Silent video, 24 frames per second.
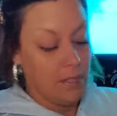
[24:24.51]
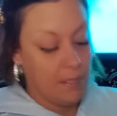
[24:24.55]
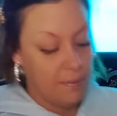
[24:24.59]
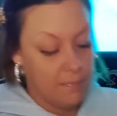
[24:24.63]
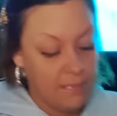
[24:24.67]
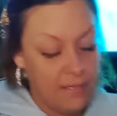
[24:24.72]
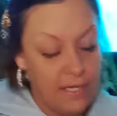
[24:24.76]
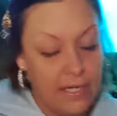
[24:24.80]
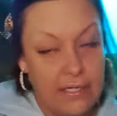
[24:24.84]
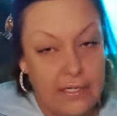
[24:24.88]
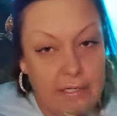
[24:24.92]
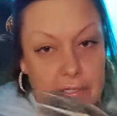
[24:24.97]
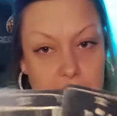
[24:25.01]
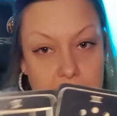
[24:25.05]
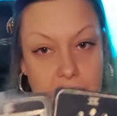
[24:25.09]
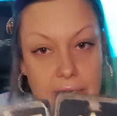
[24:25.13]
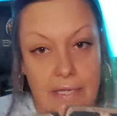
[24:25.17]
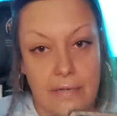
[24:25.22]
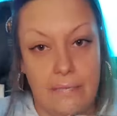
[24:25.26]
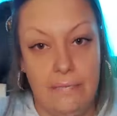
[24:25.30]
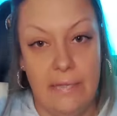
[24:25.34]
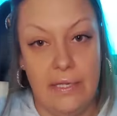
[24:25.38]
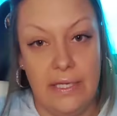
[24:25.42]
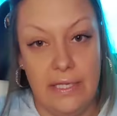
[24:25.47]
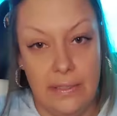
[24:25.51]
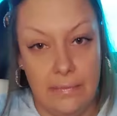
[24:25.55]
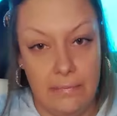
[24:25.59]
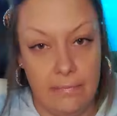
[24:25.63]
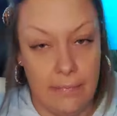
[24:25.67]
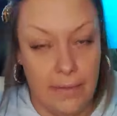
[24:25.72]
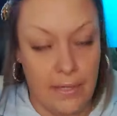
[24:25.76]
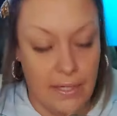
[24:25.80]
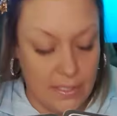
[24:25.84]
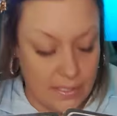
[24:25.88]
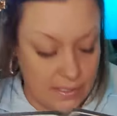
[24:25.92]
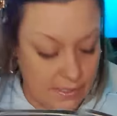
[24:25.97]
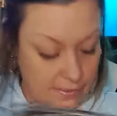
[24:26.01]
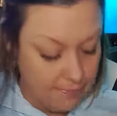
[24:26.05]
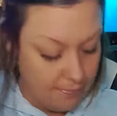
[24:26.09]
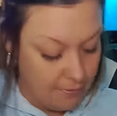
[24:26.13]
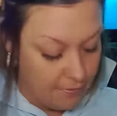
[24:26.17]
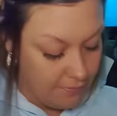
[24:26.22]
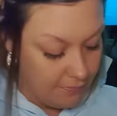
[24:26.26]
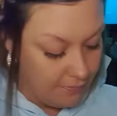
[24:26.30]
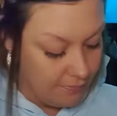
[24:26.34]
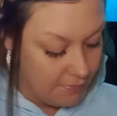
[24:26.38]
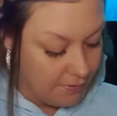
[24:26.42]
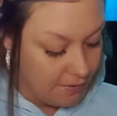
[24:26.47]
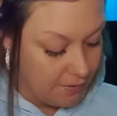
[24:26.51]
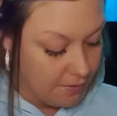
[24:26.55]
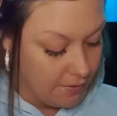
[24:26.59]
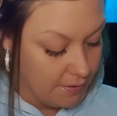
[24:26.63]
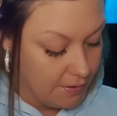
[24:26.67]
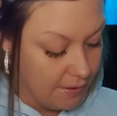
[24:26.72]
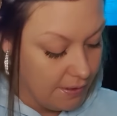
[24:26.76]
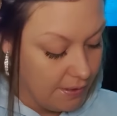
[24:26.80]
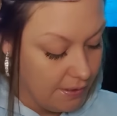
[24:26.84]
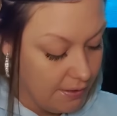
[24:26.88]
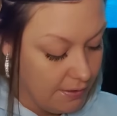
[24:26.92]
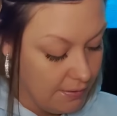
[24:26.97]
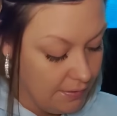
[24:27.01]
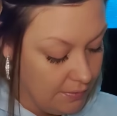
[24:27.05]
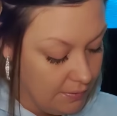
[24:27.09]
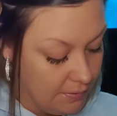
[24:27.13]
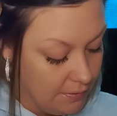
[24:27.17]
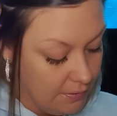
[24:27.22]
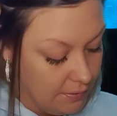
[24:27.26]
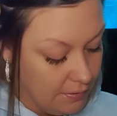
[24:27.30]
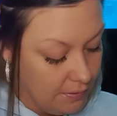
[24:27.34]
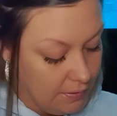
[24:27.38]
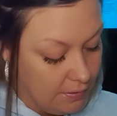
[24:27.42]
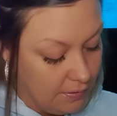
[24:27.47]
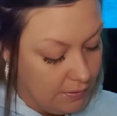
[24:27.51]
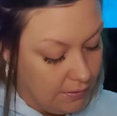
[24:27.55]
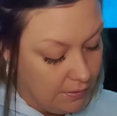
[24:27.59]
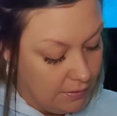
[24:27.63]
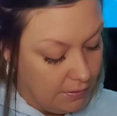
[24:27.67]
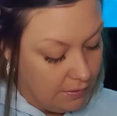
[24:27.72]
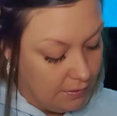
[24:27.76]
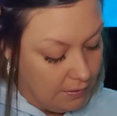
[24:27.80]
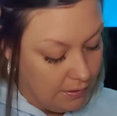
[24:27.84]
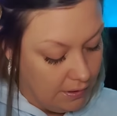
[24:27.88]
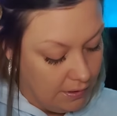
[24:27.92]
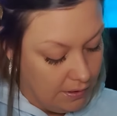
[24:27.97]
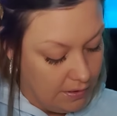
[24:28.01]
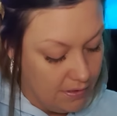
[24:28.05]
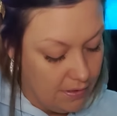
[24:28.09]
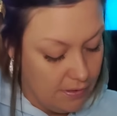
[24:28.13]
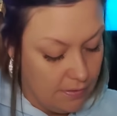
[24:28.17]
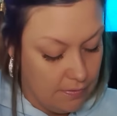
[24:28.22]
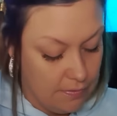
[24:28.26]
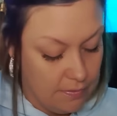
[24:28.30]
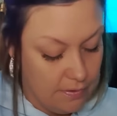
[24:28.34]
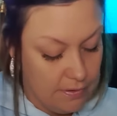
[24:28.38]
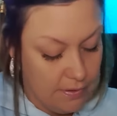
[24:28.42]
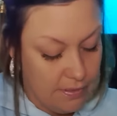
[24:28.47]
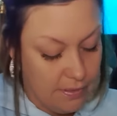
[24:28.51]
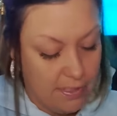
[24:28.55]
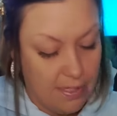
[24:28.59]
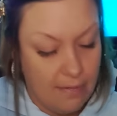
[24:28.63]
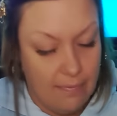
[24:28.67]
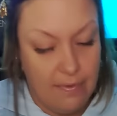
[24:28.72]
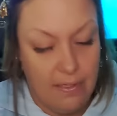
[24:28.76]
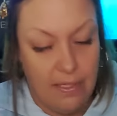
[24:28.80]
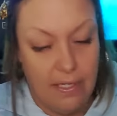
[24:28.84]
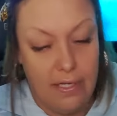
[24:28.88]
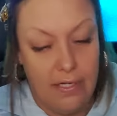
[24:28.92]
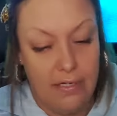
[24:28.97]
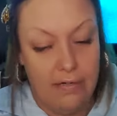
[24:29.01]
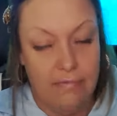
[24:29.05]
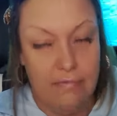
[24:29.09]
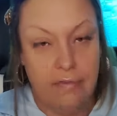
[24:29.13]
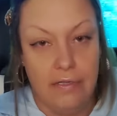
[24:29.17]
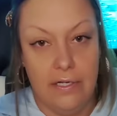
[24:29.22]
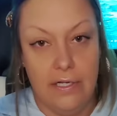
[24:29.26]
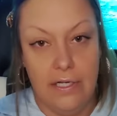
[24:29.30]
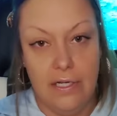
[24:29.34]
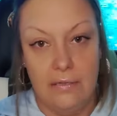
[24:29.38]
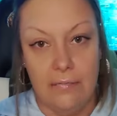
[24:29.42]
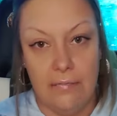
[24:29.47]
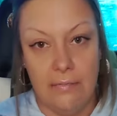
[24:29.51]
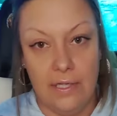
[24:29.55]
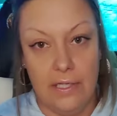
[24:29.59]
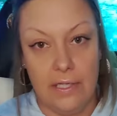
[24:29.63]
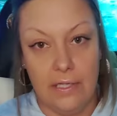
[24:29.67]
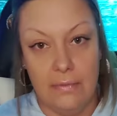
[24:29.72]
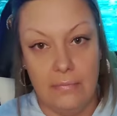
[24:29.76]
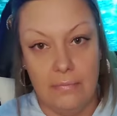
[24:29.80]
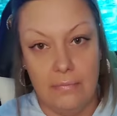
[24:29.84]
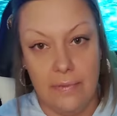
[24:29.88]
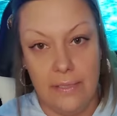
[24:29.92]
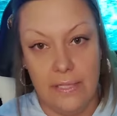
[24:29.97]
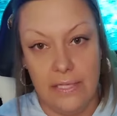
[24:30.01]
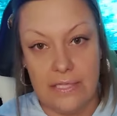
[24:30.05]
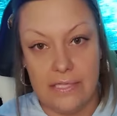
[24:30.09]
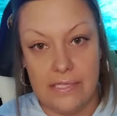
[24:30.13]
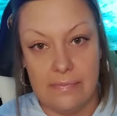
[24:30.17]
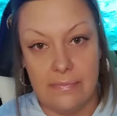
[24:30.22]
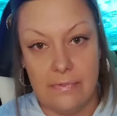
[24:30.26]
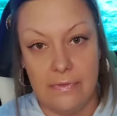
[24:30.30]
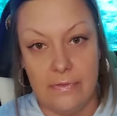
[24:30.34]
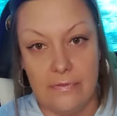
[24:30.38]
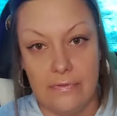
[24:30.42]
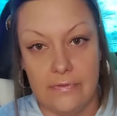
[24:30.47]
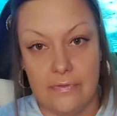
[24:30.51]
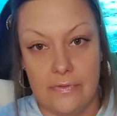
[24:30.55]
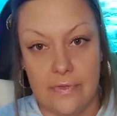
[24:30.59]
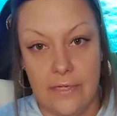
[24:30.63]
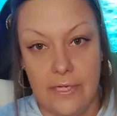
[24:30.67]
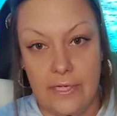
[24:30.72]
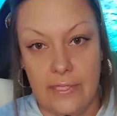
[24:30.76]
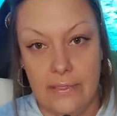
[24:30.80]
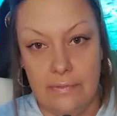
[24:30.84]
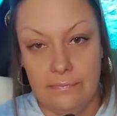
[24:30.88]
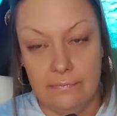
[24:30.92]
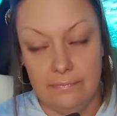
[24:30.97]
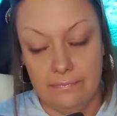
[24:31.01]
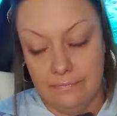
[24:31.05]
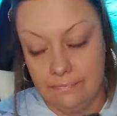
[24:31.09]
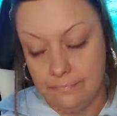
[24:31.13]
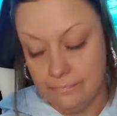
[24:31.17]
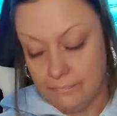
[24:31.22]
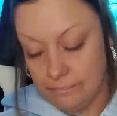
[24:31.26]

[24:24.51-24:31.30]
Coming out of your head making boss moves, okay? Eight of Swords coming out of your head making boss moves, right?